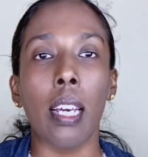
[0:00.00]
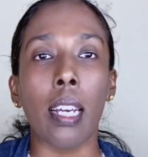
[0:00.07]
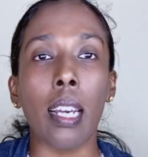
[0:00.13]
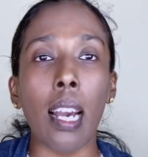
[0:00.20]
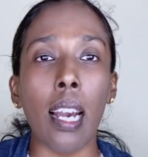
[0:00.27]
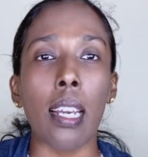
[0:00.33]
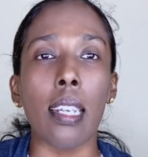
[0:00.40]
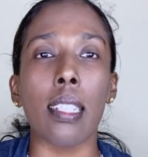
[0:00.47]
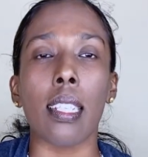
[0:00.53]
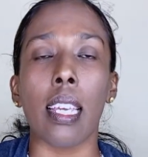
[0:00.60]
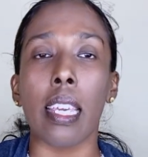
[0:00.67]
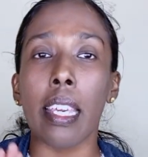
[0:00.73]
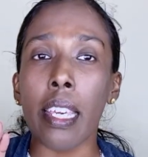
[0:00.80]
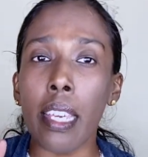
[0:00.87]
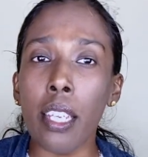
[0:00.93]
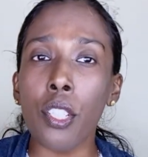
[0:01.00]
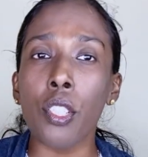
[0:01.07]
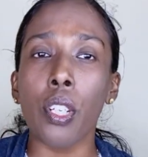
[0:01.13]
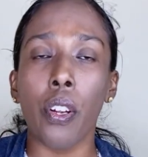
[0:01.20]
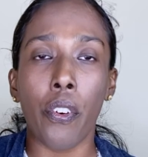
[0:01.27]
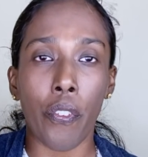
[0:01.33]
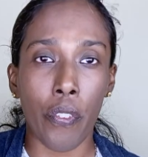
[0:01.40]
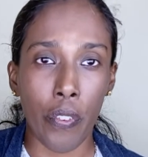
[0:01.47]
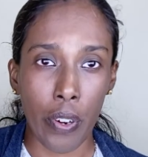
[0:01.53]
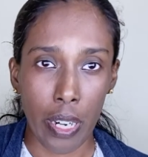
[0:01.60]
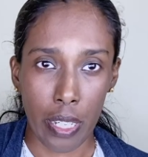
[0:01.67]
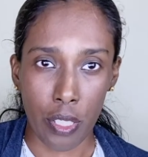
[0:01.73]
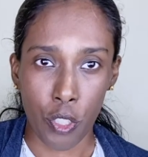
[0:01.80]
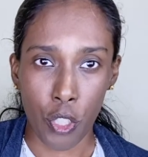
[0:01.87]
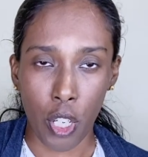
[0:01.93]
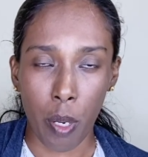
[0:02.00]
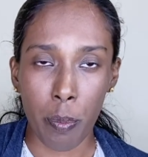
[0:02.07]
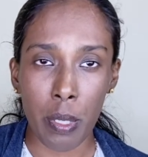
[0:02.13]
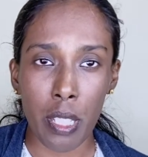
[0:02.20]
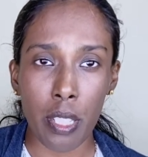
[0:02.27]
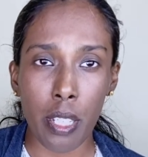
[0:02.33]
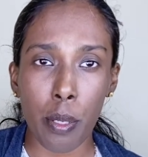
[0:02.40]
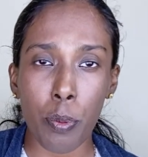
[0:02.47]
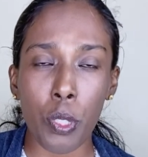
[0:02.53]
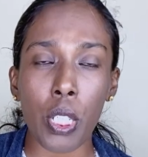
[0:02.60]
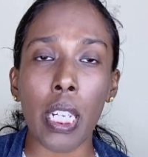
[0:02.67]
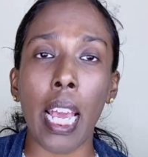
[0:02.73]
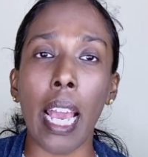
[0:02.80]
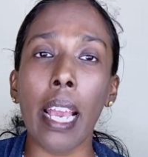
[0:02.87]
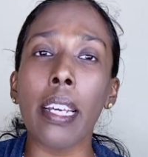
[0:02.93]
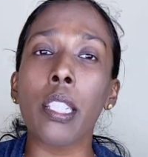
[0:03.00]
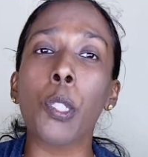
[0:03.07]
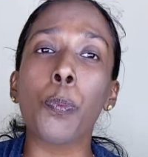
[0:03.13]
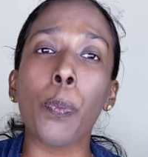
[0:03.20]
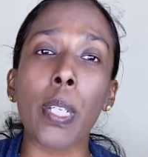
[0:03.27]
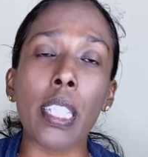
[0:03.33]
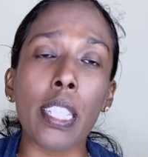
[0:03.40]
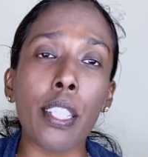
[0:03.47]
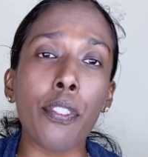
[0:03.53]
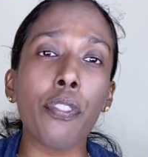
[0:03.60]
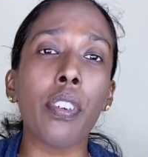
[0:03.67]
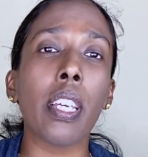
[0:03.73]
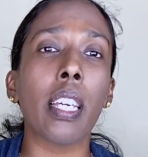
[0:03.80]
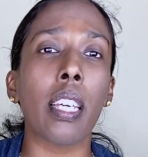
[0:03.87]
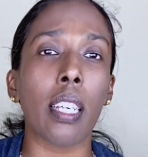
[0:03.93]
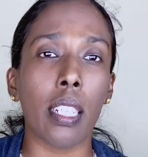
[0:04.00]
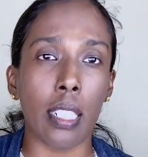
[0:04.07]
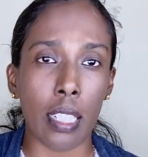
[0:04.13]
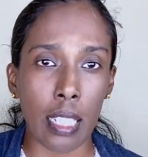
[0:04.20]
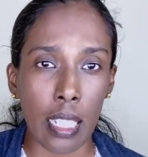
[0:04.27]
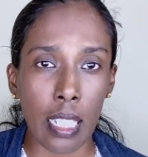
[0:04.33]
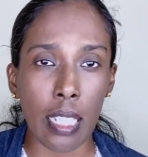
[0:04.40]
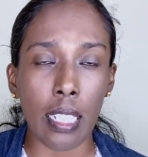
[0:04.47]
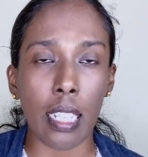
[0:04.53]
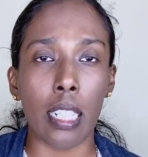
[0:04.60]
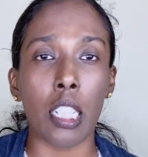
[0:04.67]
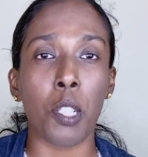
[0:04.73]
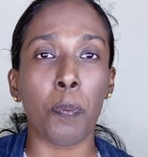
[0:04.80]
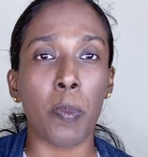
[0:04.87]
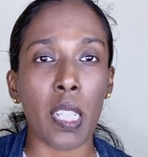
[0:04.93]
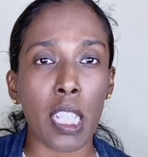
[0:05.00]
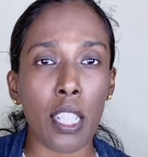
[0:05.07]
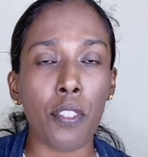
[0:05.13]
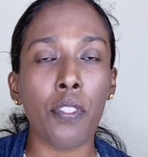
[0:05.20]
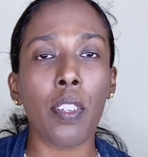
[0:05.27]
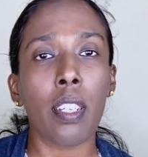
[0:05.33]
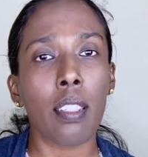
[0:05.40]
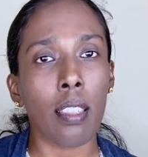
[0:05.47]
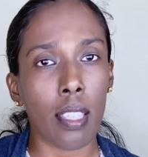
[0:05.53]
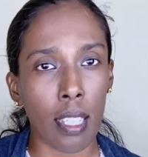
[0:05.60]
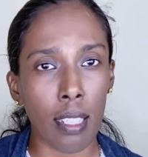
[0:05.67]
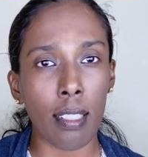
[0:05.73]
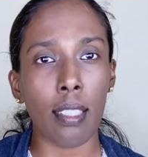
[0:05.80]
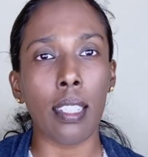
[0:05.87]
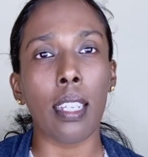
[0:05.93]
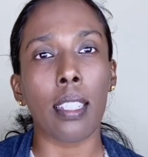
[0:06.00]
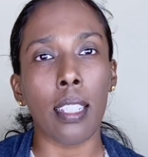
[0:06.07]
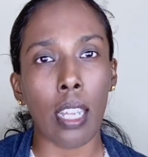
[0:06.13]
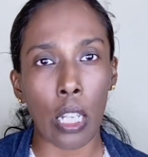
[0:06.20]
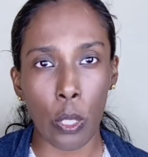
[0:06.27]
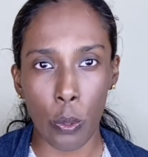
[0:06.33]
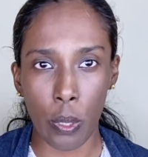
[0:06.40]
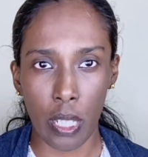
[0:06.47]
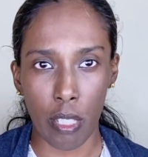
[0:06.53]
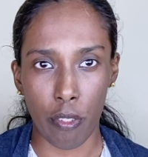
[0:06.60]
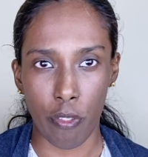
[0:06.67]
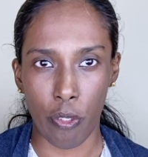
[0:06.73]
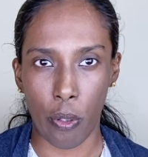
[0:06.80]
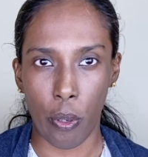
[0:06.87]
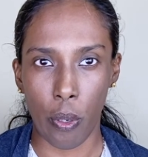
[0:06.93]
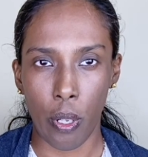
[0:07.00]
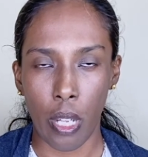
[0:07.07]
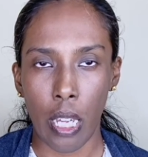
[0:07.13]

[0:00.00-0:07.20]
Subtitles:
Guys, each job description has specific details, specific things that they are looking for.